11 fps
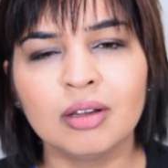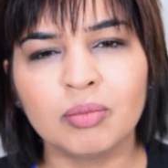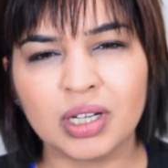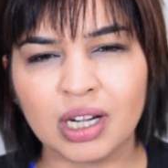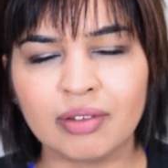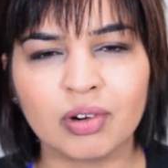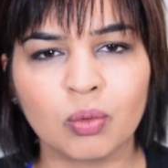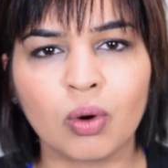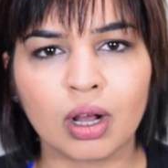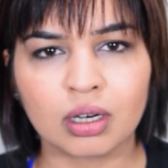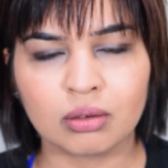But never
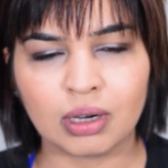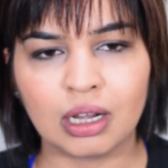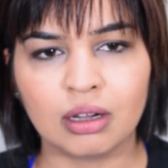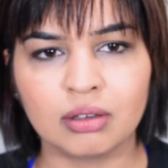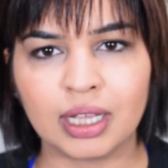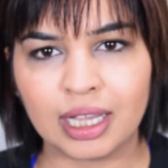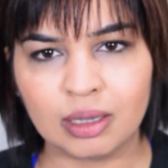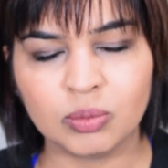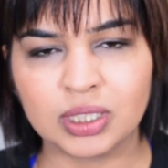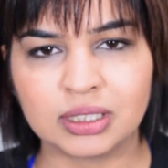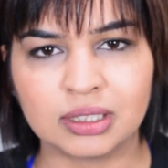walk around
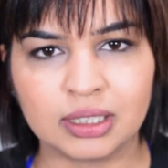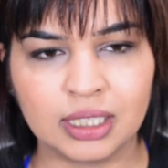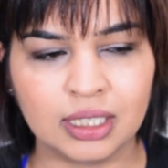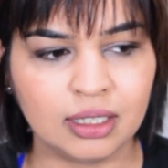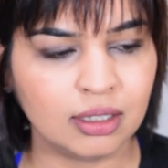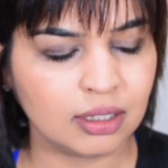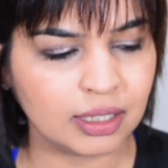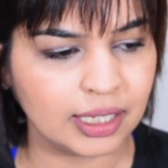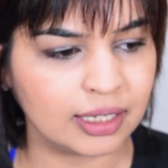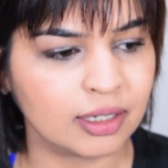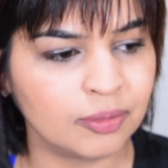aimlessly,
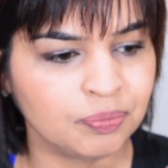like,